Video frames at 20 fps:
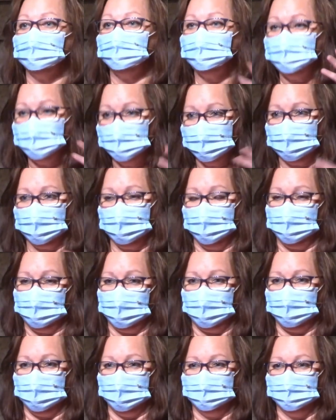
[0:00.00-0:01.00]
You and
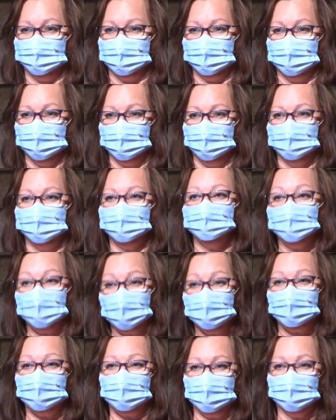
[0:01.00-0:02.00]
I,
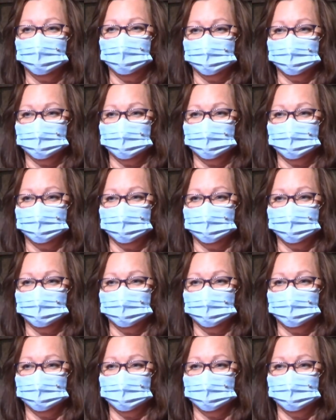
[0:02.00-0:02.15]
we